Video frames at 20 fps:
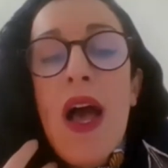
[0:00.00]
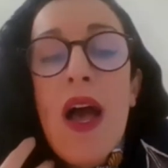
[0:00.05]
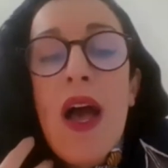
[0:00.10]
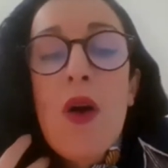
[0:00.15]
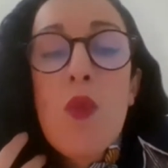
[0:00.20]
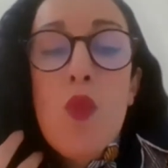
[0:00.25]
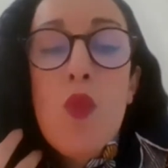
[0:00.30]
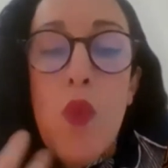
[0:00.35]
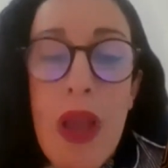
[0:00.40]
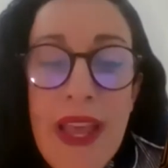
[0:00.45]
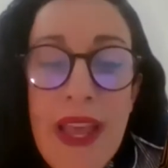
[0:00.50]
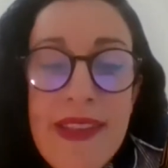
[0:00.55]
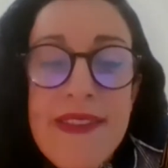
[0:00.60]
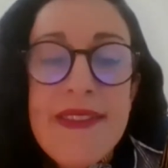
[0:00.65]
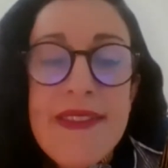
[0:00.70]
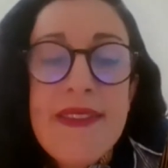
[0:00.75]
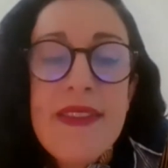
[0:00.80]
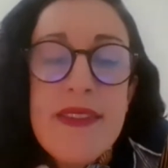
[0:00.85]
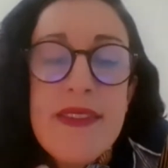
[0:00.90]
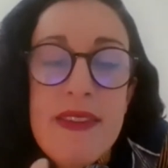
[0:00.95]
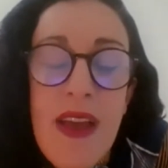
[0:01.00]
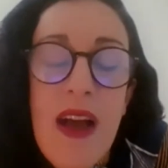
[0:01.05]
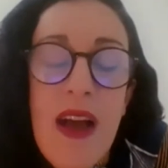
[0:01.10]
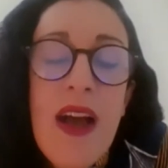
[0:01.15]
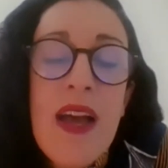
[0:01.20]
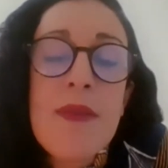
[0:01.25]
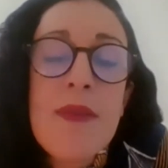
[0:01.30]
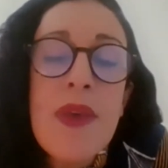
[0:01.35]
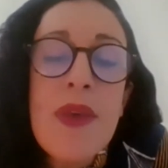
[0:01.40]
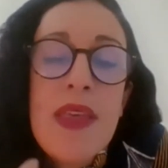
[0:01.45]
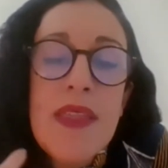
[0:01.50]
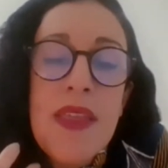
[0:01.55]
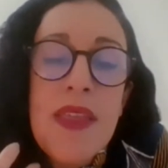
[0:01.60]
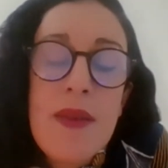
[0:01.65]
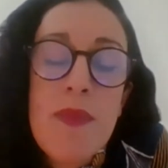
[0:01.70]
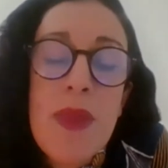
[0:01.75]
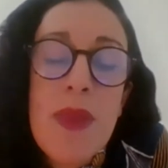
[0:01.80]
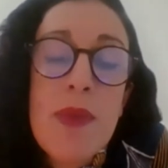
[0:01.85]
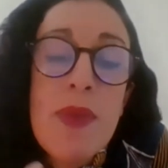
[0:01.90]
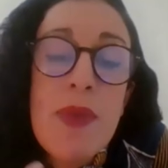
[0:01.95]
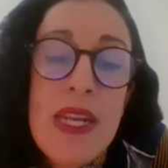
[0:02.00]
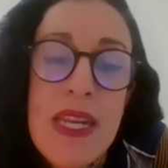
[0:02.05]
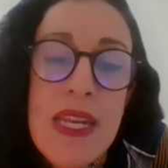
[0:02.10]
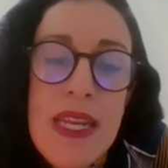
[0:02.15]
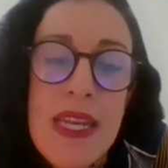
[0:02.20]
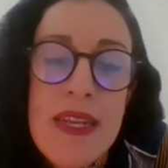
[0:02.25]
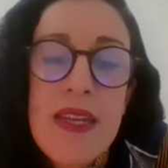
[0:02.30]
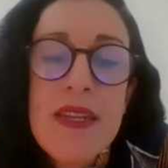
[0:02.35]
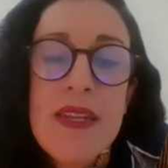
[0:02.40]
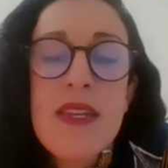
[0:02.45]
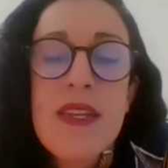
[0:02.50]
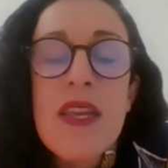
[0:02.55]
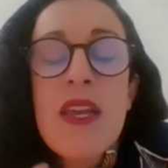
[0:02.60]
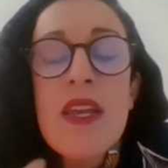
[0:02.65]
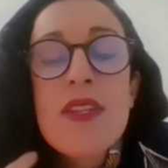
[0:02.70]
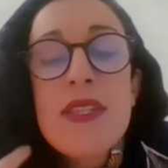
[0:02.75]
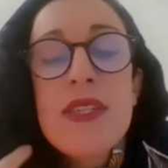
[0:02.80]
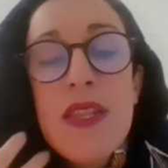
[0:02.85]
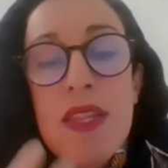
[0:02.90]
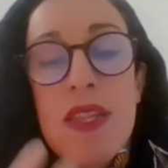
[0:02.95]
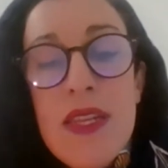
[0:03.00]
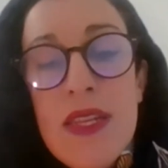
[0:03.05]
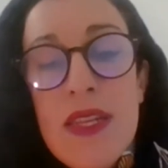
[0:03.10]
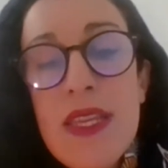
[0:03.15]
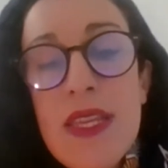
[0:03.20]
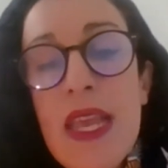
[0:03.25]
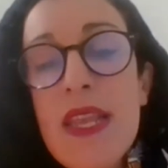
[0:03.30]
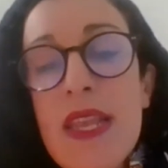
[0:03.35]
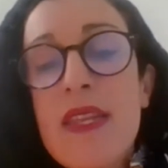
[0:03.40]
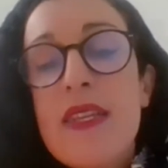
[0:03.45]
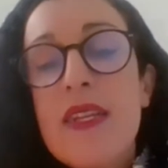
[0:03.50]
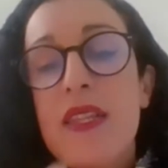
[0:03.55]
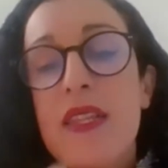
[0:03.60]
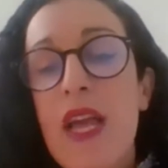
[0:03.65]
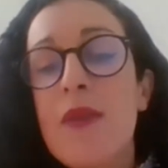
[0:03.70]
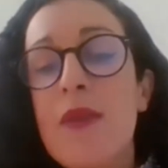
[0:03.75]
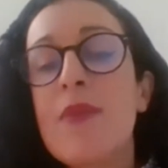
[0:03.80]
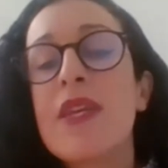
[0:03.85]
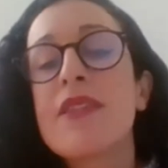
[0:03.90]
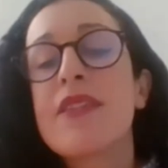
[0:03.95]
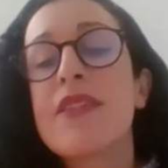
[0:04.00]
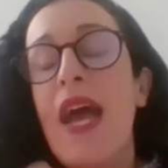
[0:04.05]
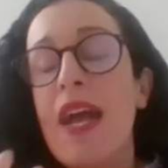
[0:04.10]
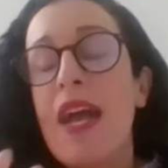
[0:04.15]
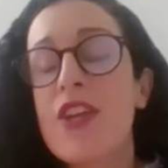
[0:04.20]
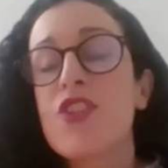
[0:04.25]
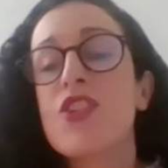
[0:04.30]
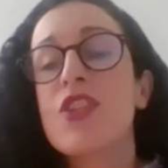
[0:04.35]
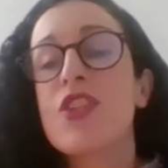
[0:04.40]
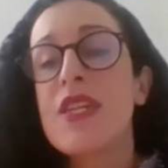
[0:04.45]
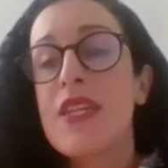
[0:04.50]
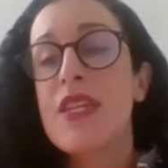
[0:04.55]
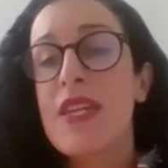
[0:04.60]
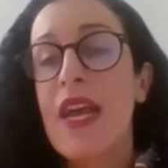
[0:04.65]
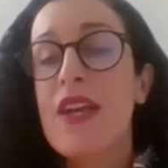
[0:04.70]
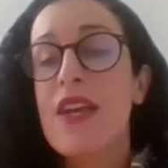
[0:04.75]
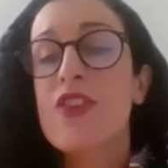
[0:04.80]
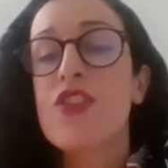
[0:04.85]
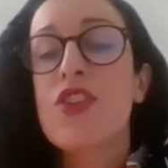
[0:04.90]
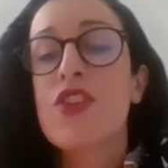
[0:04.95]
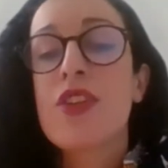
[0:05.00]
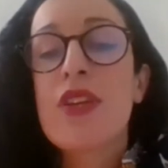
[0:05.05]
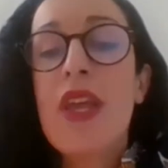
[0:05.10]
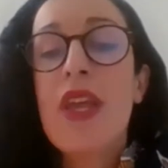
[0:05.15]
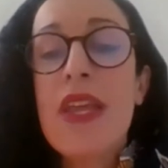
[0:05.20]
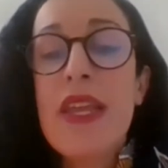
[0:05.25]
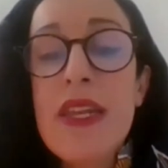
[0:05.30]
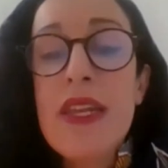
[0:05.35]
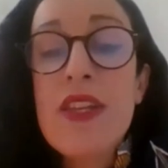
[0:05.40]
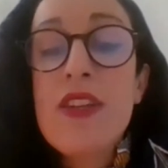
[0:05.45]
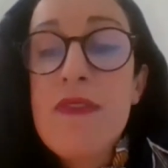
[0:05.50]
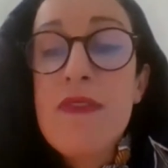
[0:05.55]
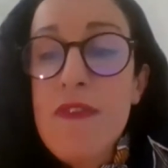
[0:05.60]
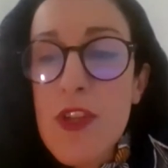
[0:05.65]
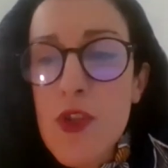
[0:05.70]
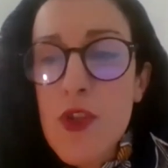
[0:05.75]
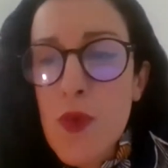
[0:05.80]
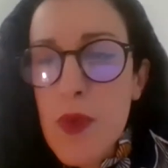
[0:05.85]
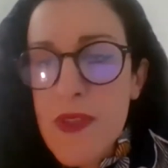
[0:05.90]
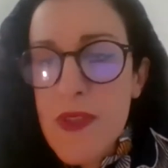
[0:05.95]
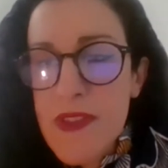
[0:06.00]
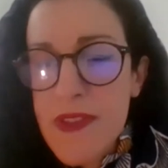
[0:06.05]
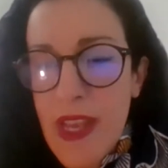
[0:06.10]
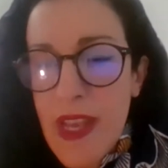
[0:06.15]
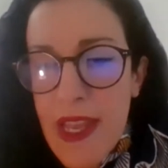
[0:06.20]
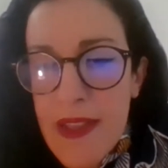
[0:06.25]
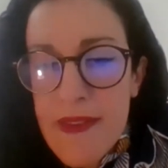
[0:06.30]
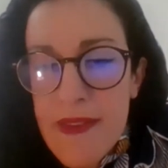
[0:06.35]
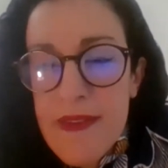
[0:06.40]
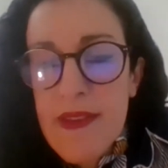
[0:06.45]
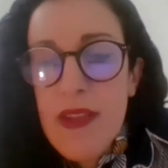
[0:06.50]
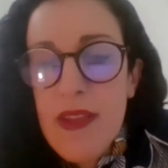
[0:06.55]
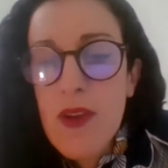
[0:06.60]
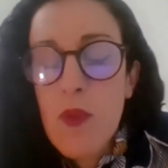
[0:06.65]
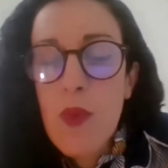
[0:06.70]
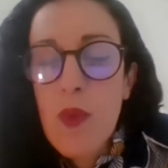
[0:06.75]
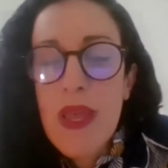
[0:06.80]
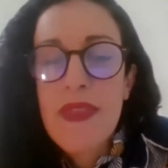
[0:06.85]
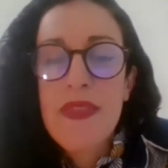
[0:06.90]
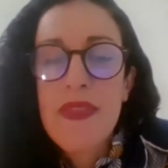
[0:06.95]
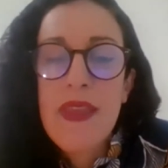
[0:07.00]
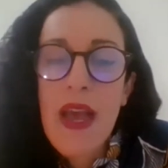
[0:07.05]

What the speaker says: waste the time that may be needed to litigate climate action and inaction in individual states and await the